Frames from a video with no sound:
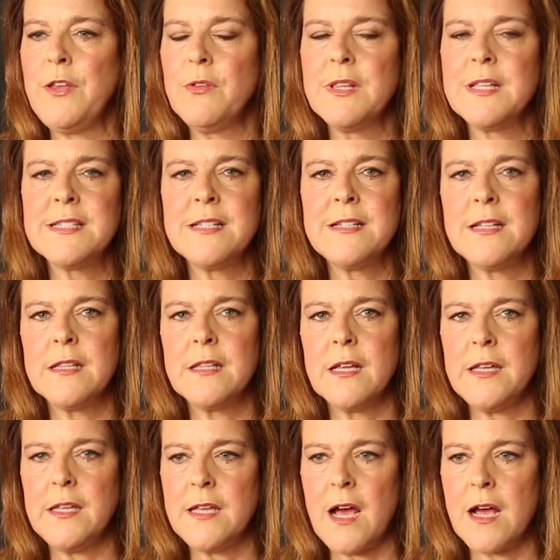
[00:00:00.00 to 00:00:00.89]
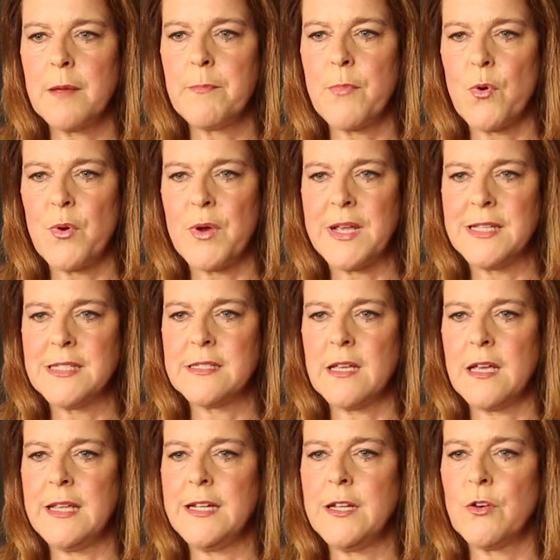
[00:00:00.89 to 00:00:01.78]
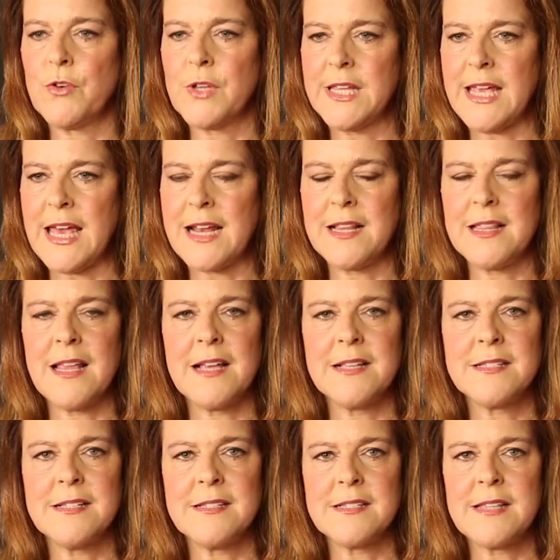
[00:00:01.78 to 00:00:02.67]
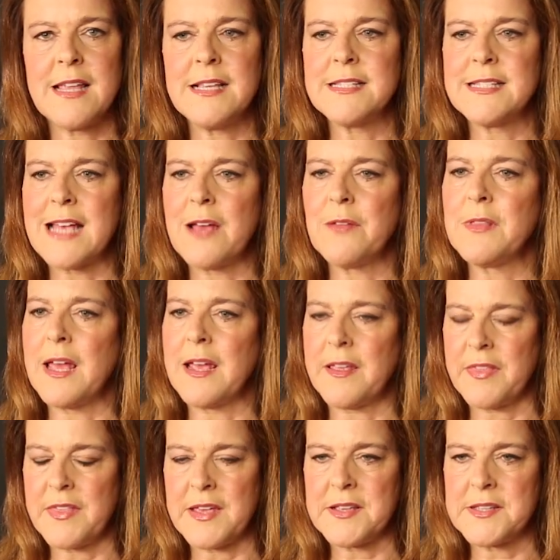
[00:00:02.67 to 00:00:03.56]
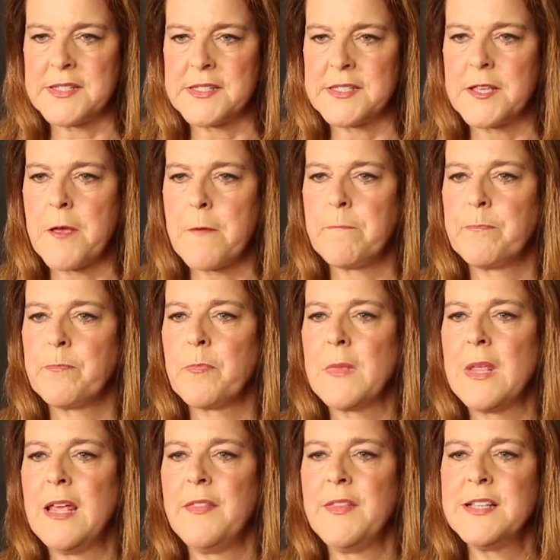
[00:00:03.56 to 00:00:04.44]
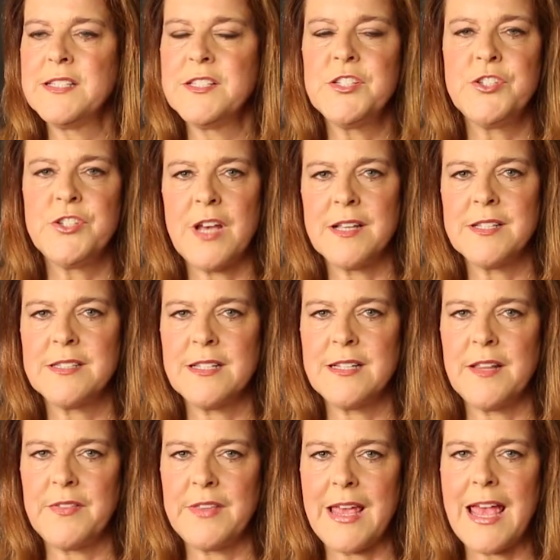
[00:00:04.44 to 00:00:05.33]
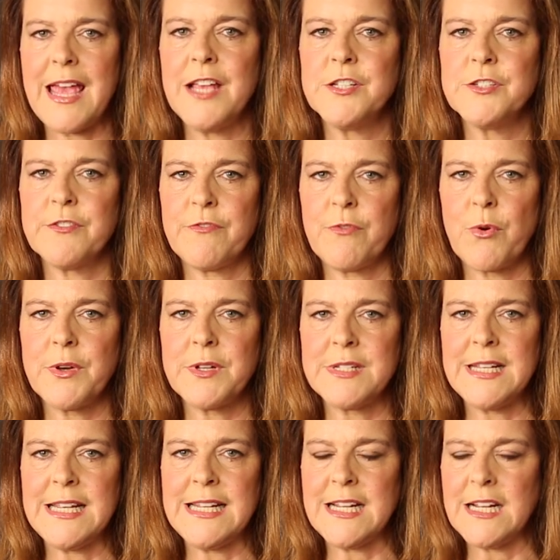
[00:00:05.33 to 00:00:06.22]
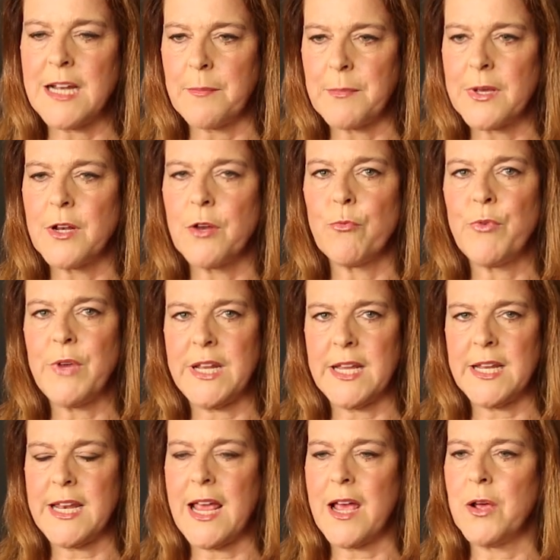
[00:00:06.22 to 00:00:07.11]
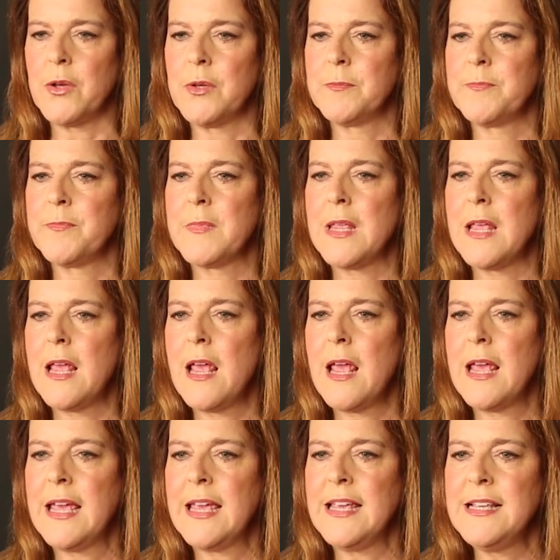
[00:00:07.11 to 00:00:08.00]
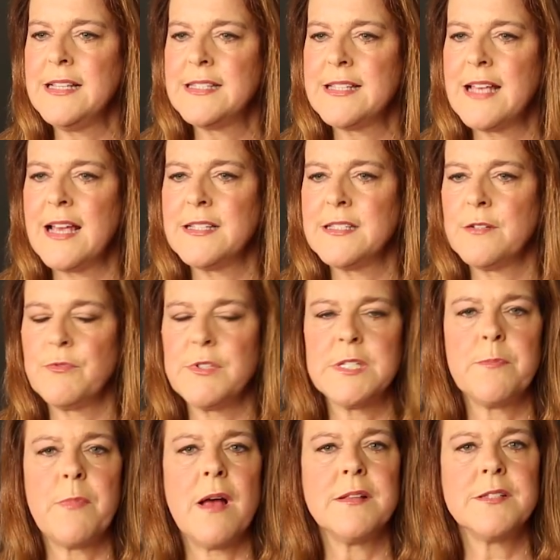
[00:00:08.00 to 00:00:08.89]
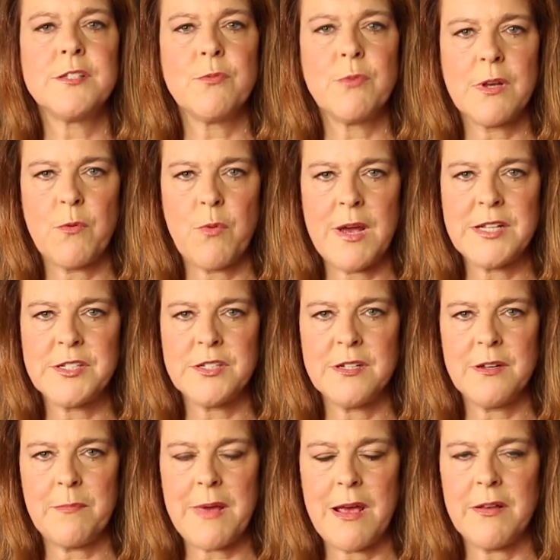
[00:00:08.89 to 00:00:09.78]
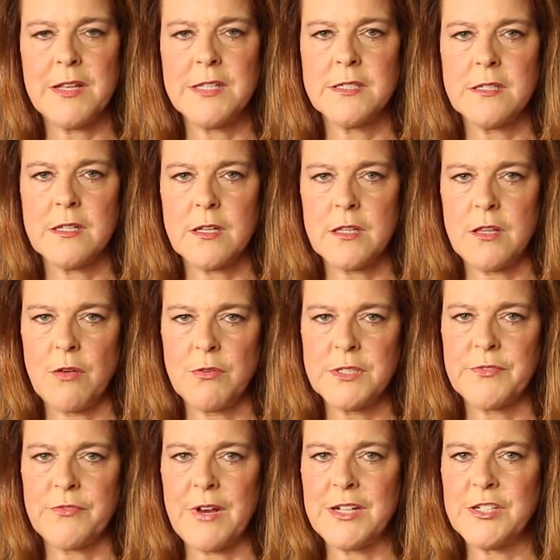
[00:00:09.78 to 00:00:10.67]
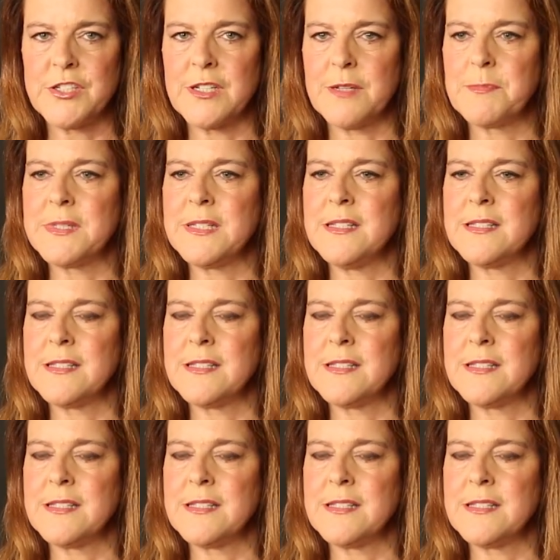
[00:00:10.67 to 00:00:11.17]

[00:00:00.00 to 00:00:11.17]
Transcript: you listen to young boys in early adolescence, they sound like this. This is Justin at the age of 14, and I'm going to read it now. He says, in response to a question about his close friendships, he